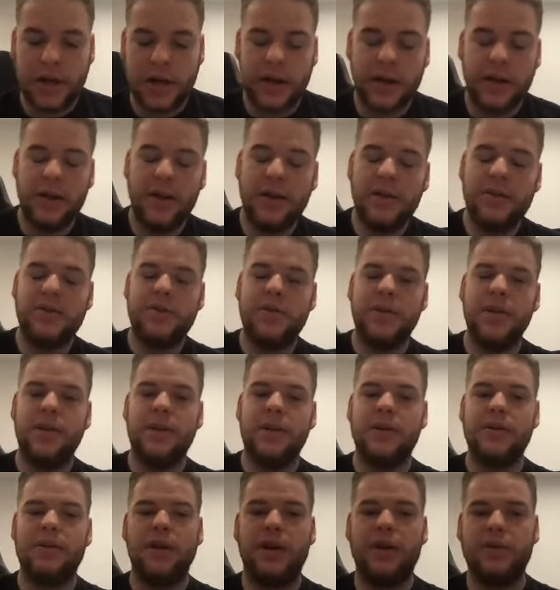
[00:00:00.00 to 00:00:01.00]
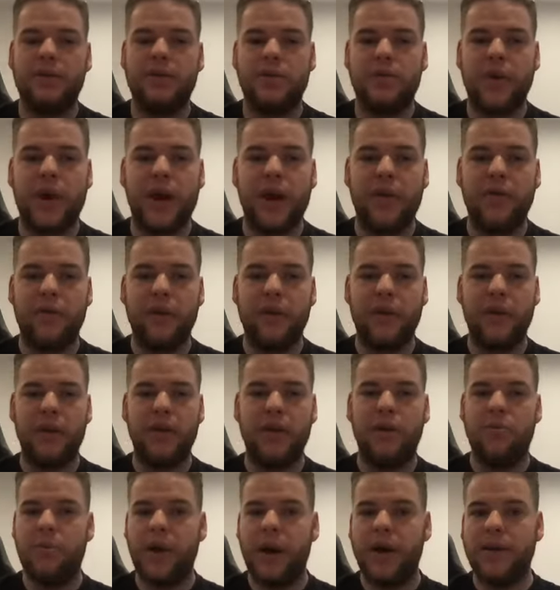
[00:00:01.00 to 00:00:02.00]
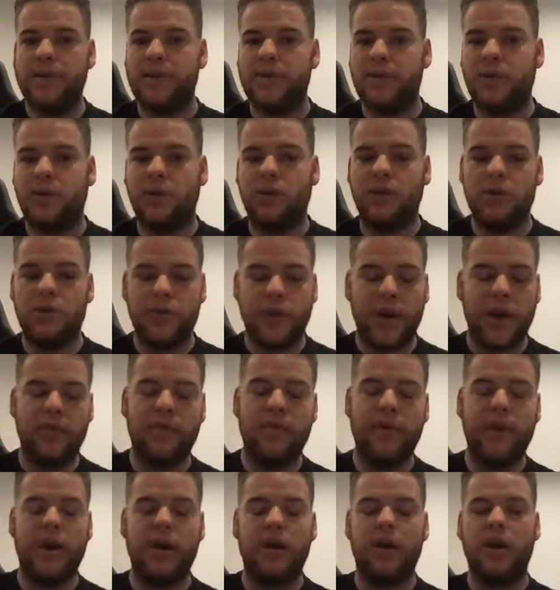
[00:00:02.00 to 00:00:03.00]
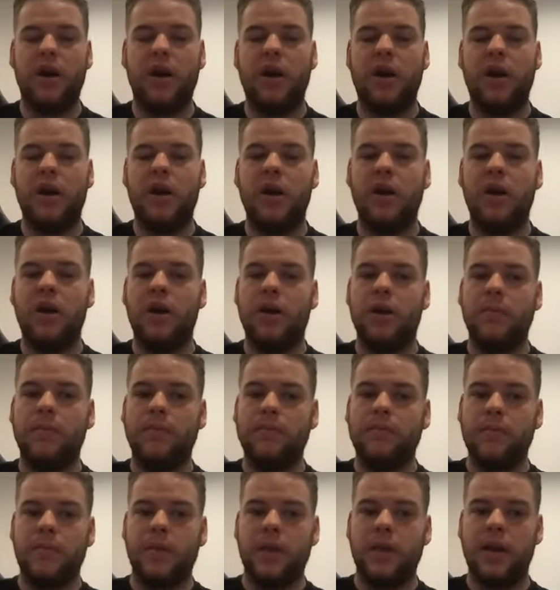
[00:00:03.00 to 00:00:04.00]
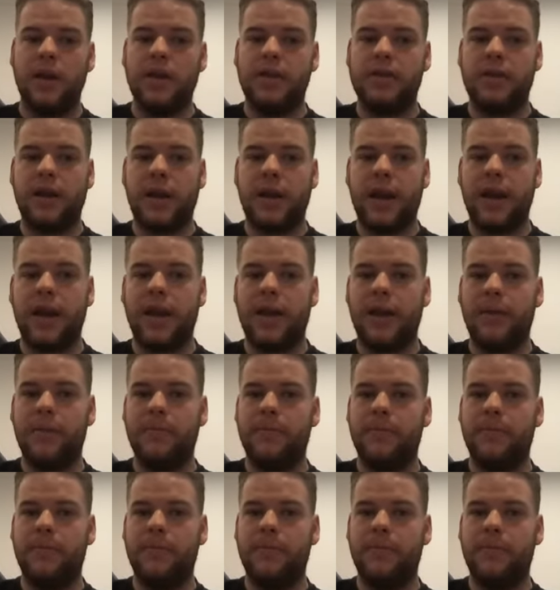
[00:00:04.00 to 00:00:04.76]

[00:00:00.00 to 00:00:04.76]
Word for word: like you need to see it as driving your bicycle or driving a car. It's like,